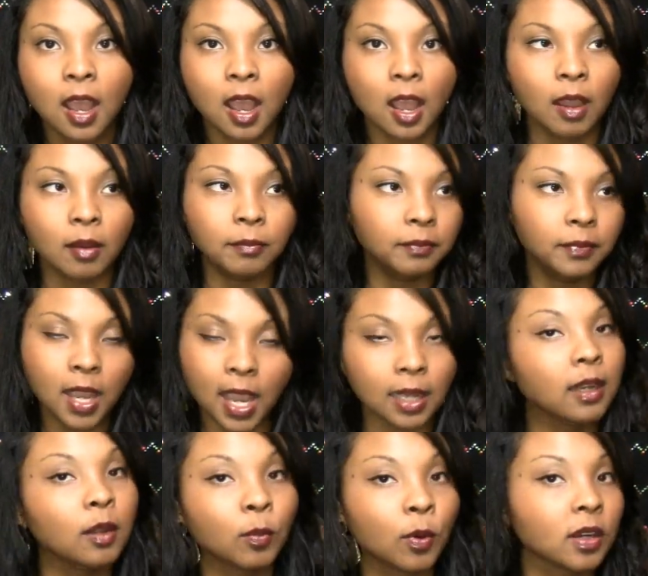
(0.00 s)
Um,
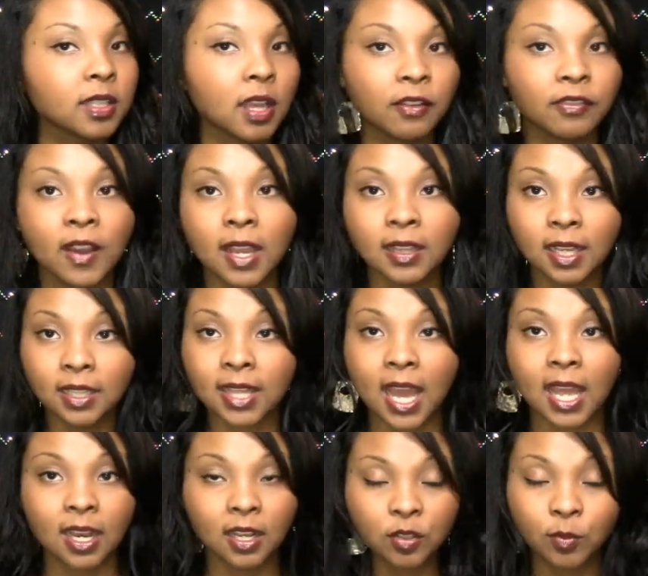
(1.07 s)
and it works out fine like
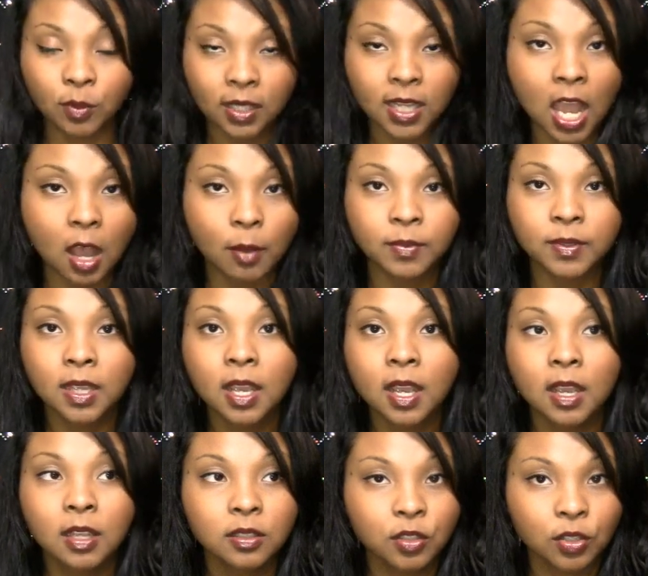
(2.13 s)
that, and it's really helped
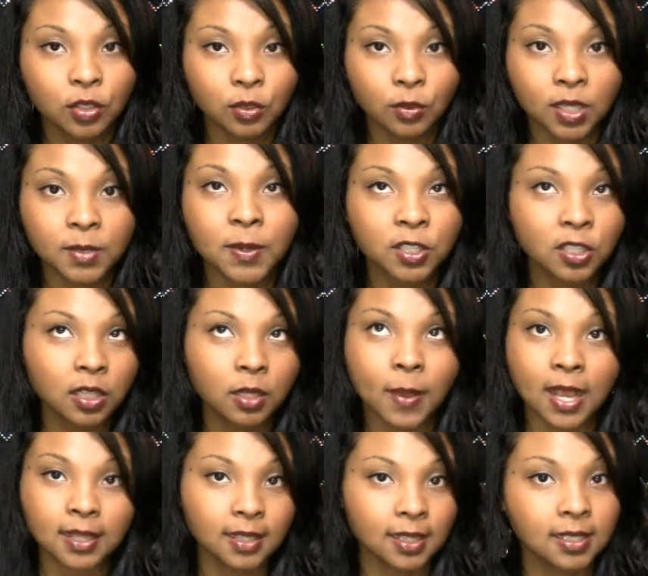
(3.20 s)
to, especially in the
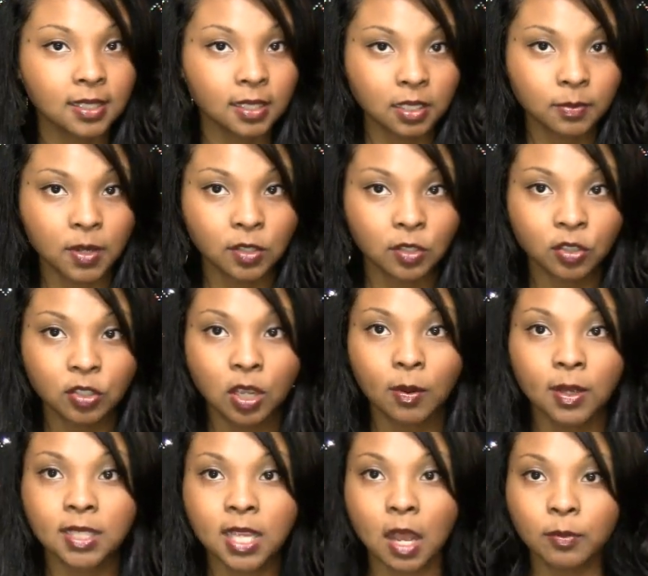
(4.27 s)
past like six months or
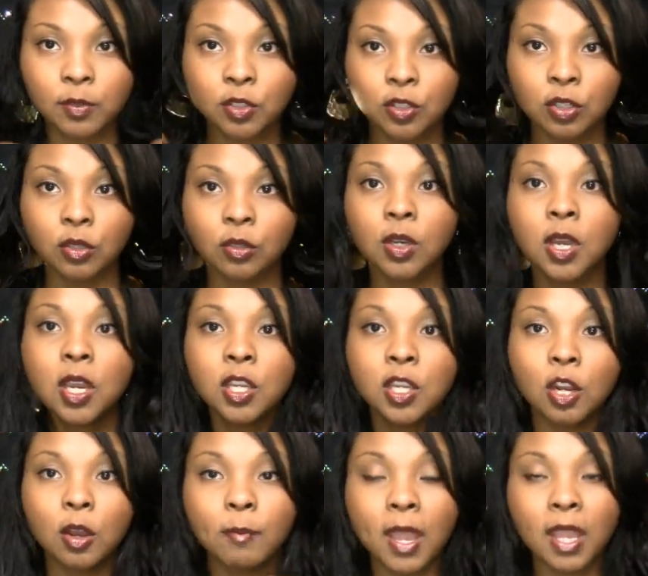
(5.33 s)
so, it's helped to,
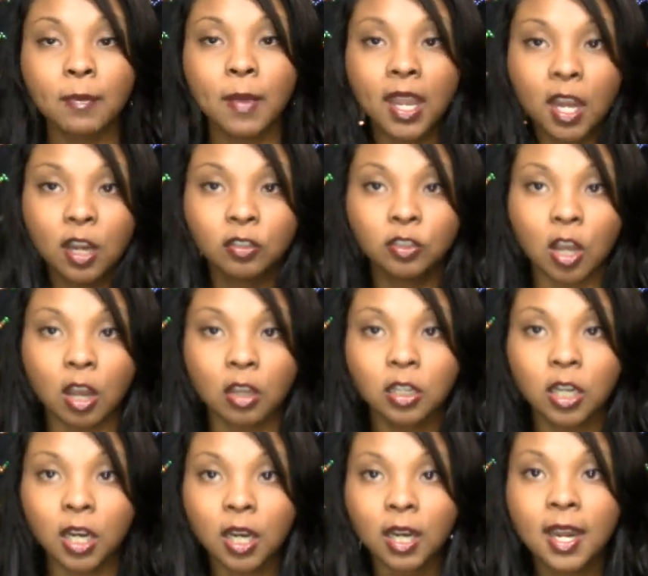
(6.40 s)
you know, make my hair
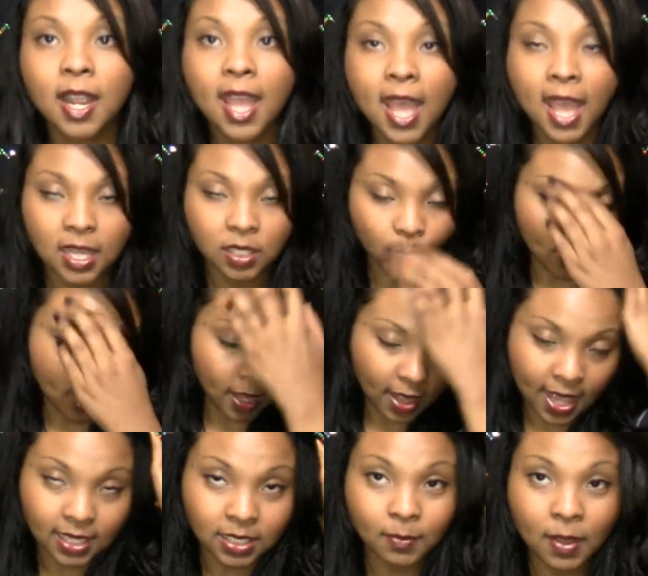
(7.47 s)
longer as well
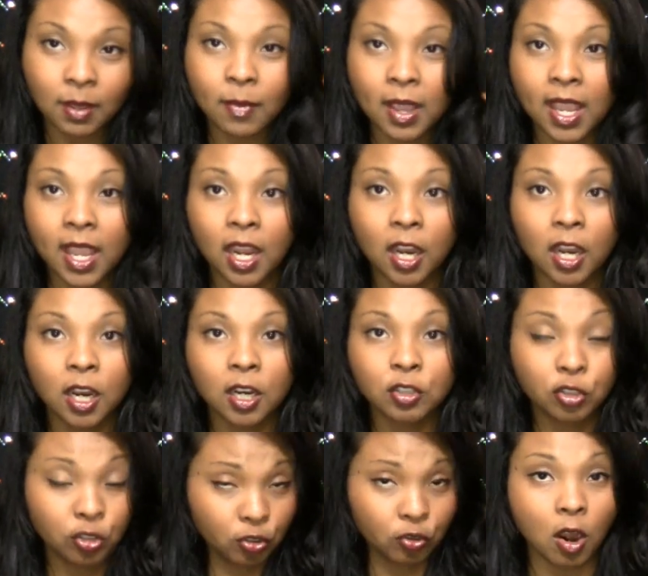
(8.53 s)
as make my hair
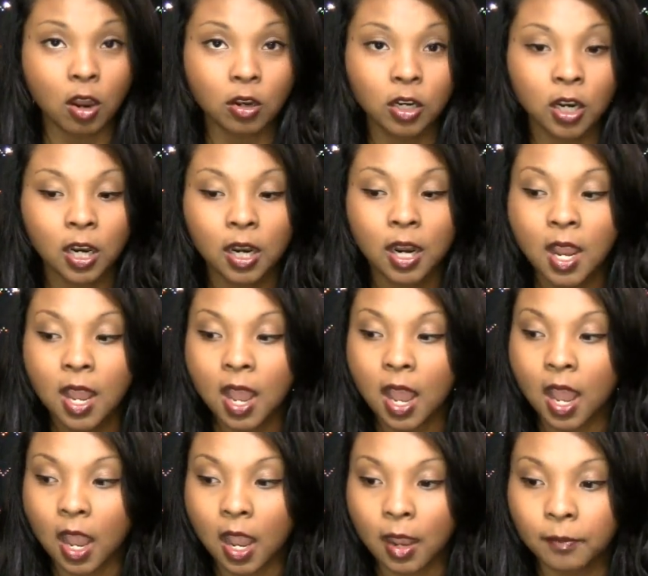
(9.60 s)
stronger,
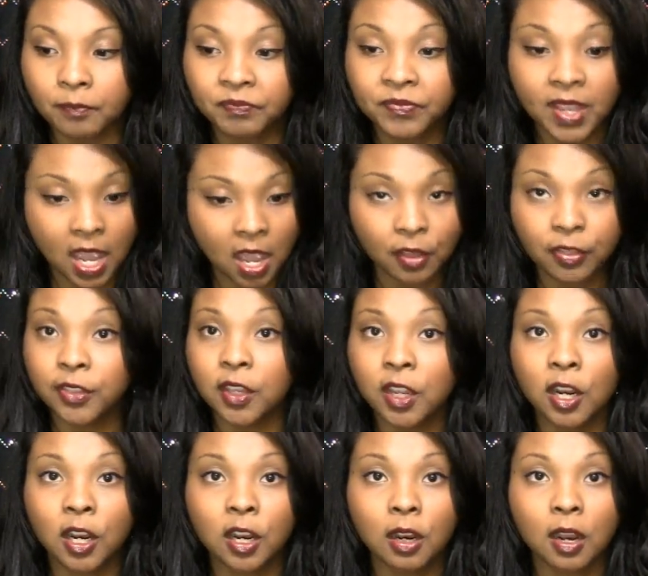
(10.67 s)
um,
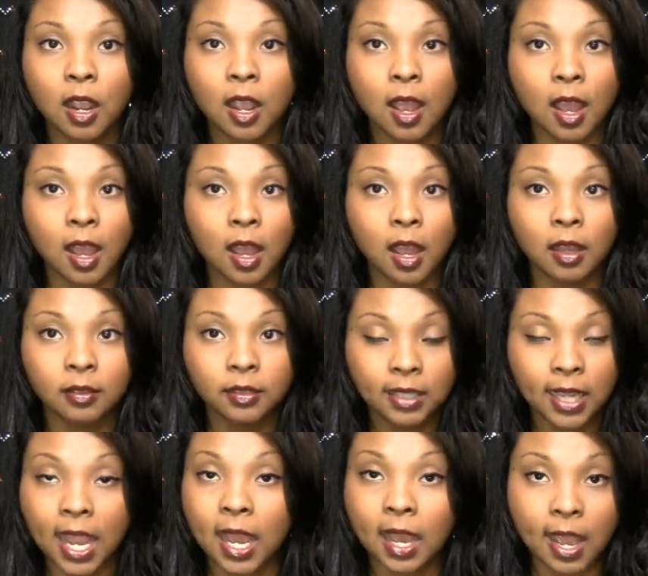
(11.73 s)
healthier. Uh,
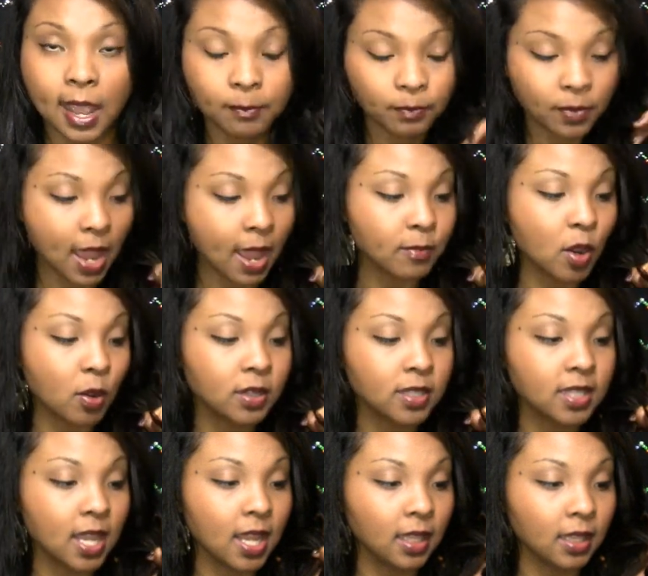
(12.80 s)
yeah, I'm, I'm
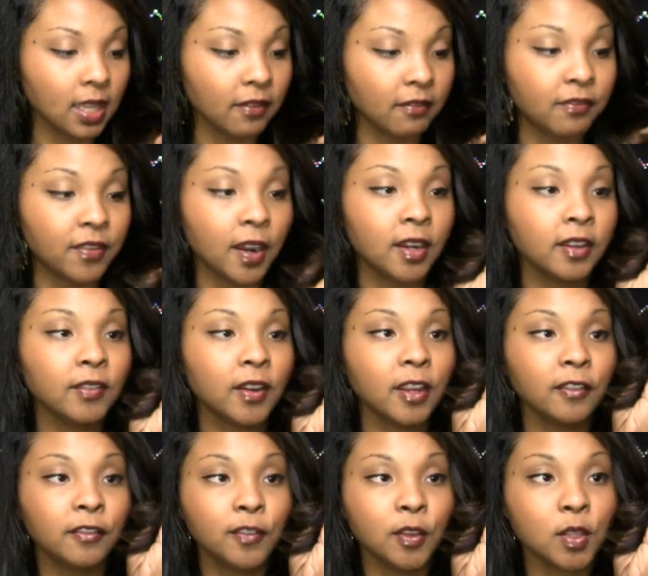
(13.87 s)
noticing like very,
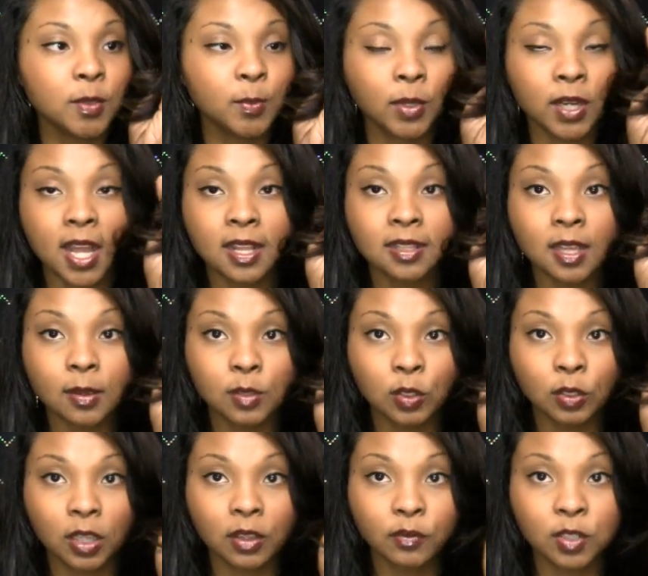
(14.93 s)
very few split ends. I was
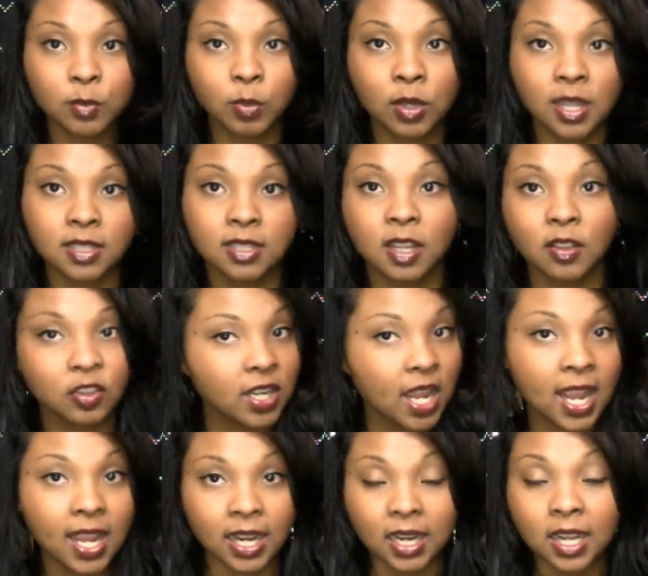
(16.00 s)
looking for split ends the other
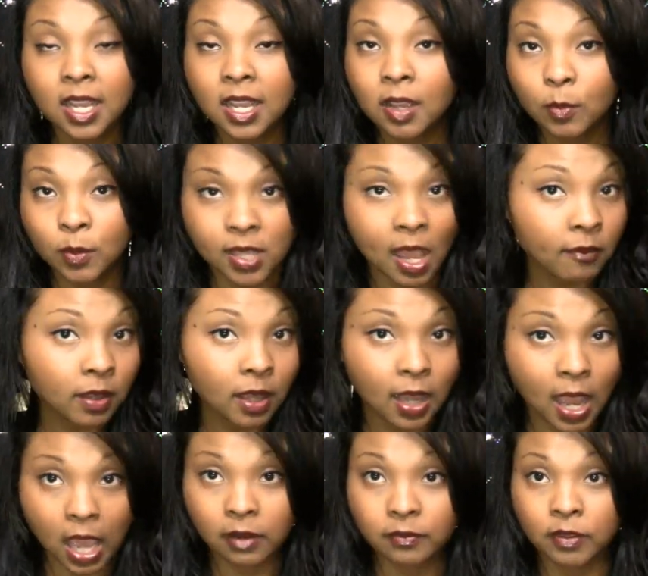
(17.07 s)
day and was having a
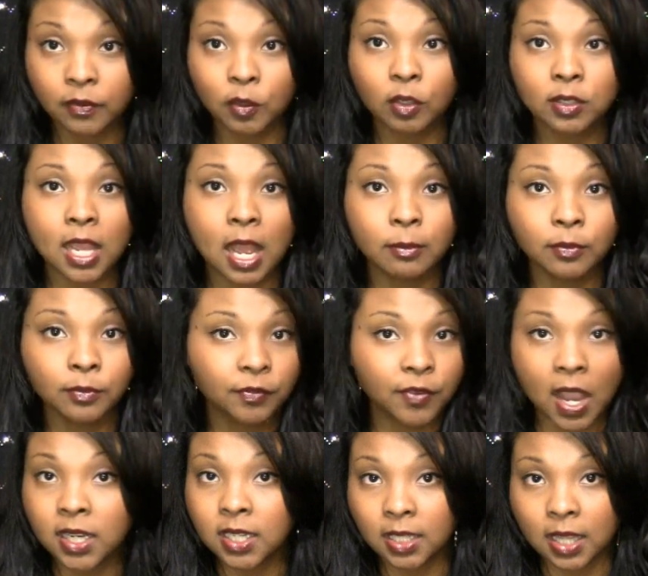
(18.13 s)
kind of difficult time
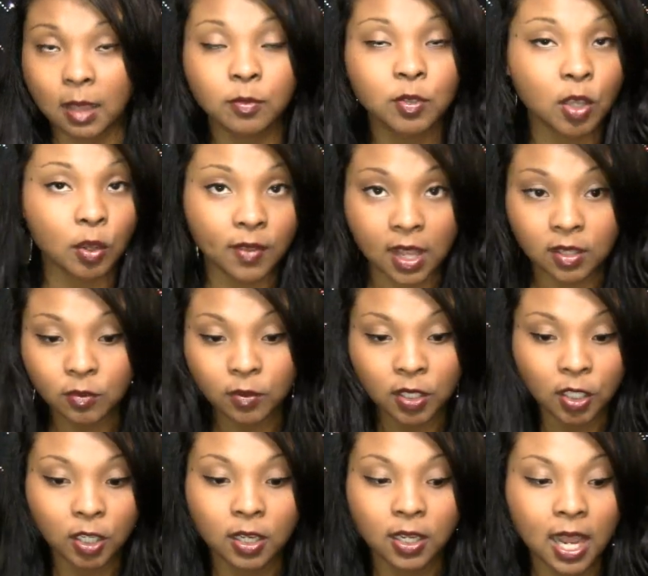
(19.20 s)
finding them, so that's
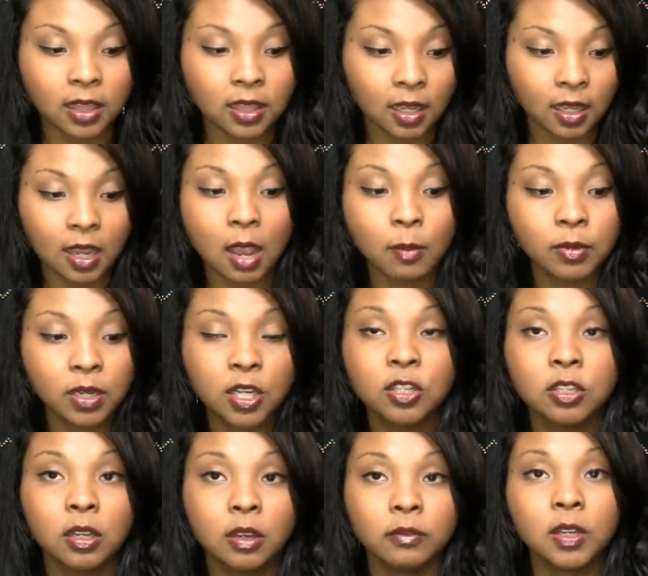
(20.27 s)
really good. I think a
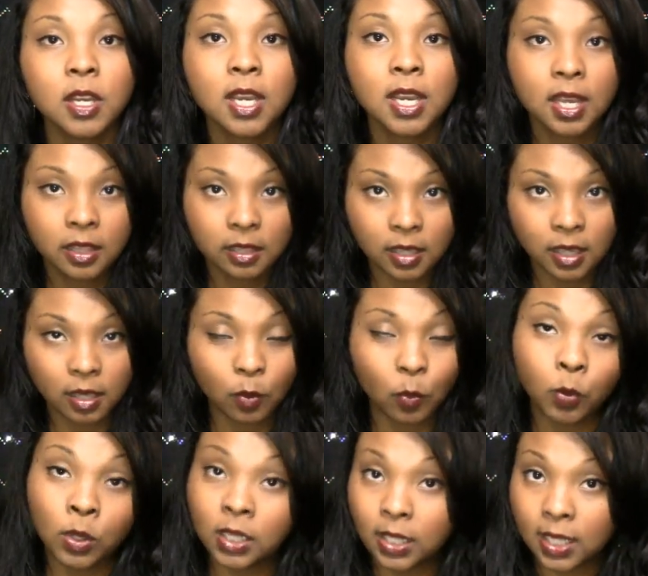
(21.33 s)
combination of
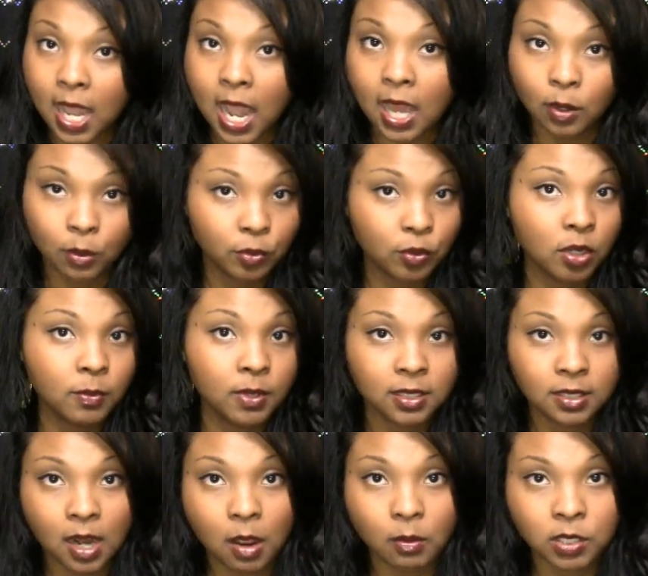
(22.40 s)
the weekly hot oil
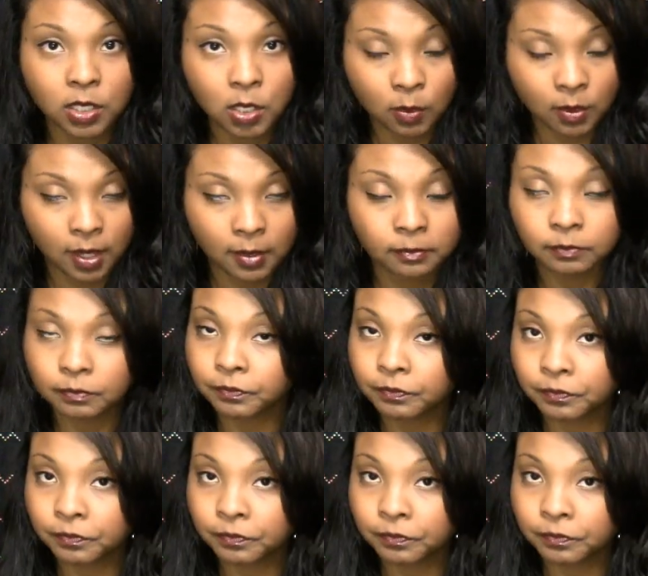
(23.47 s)
treatments that I was doing